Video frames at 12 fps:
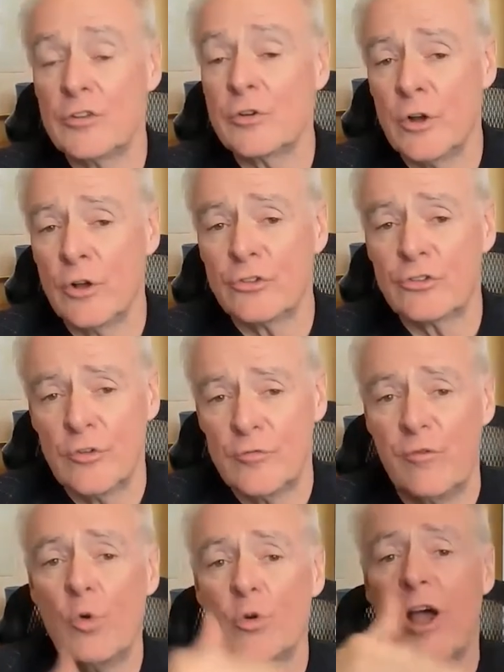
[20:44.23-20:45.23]
You can also
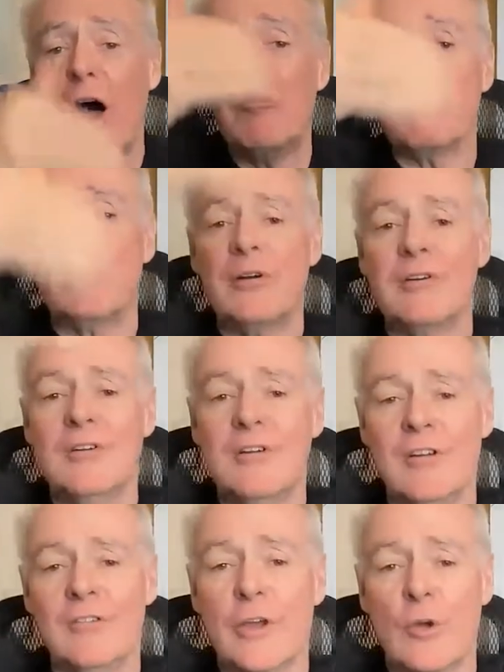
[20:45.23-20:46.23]
vote up
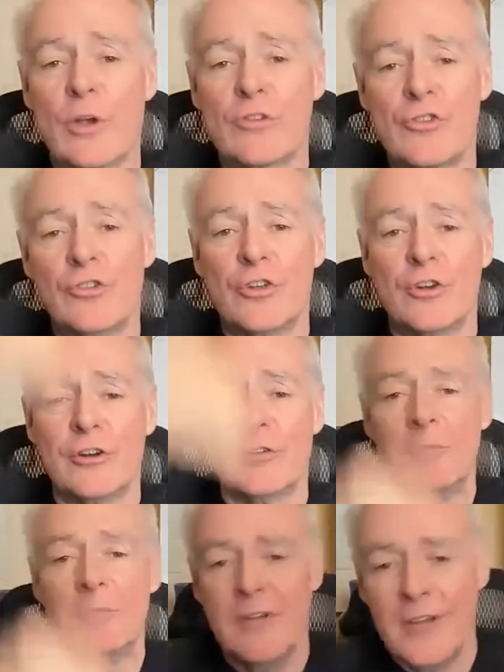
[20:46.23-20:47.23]
the questions that
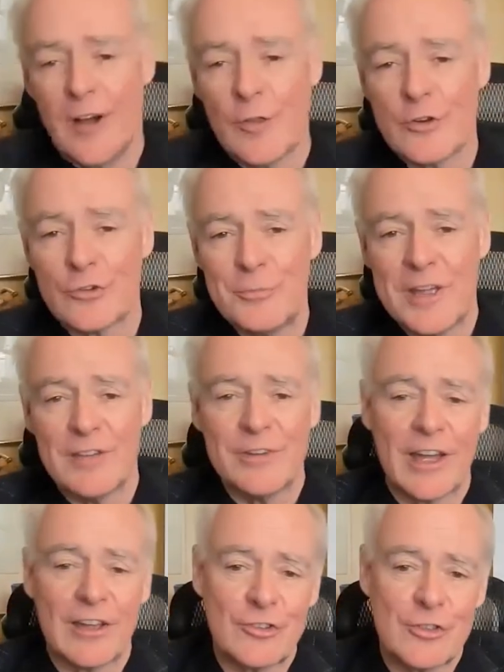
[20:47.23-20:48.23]
are others may have
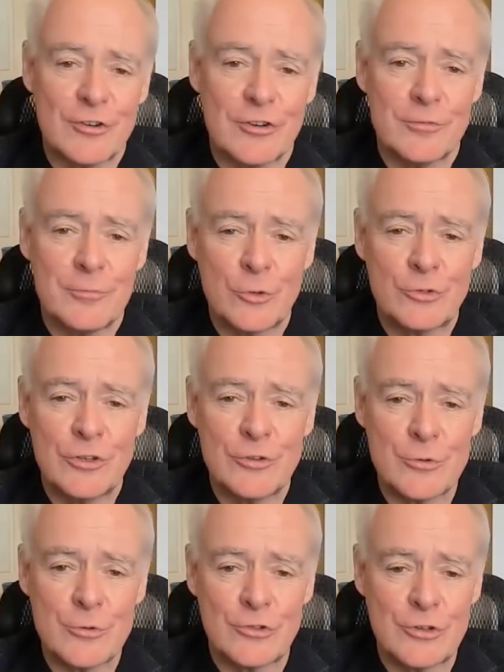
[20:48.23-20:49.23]
asked that are of most
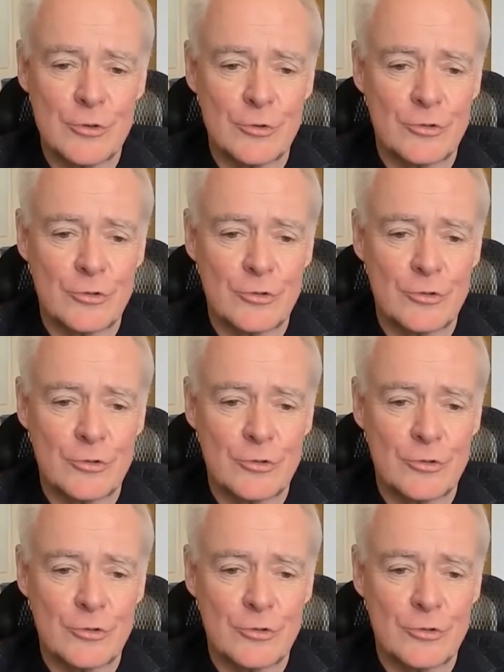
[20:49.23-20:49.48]
interest to you.